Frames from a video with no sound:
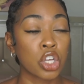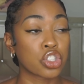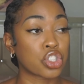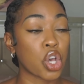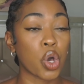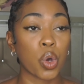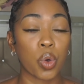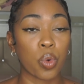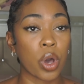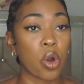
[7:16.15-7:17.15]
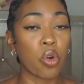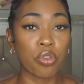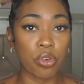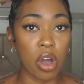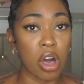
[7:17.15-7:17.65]
So
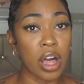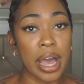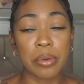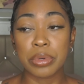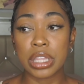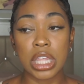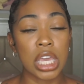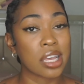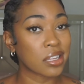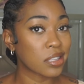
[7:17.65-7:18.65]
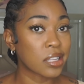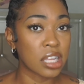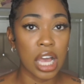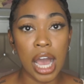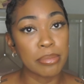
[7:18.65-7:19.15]
overall, I would think
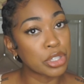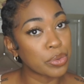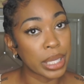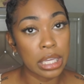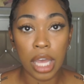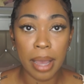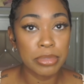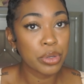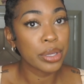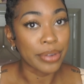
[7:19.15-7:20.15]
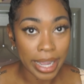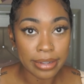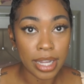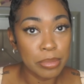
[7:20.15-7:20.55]
I'm doing great.